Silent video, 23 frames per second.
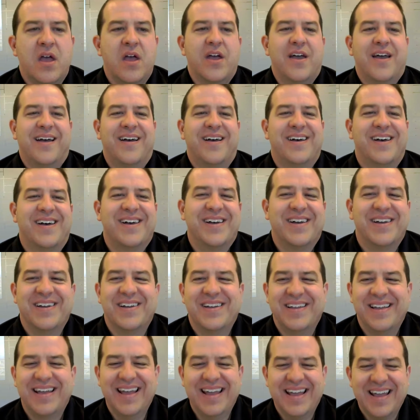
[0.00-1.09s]

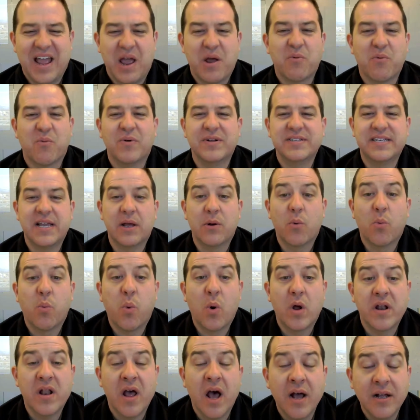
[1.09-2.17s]
and once again,
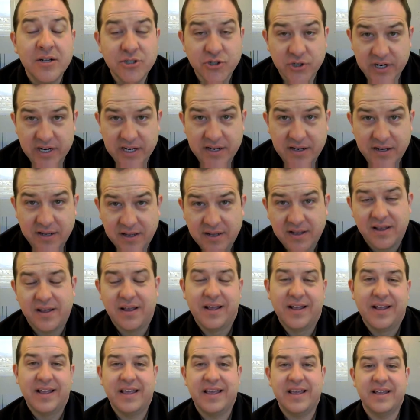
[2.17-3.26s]
100
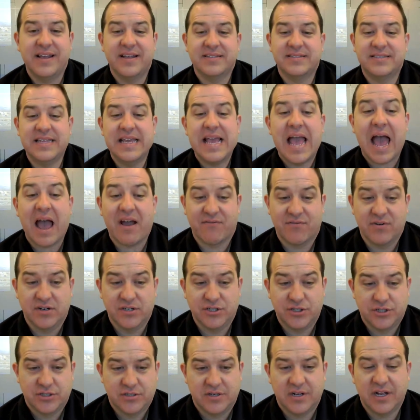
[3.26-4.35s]
is the
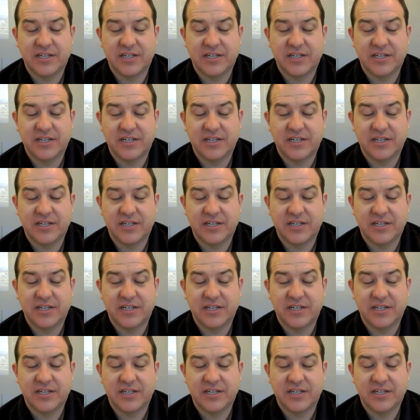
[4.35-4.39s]
average.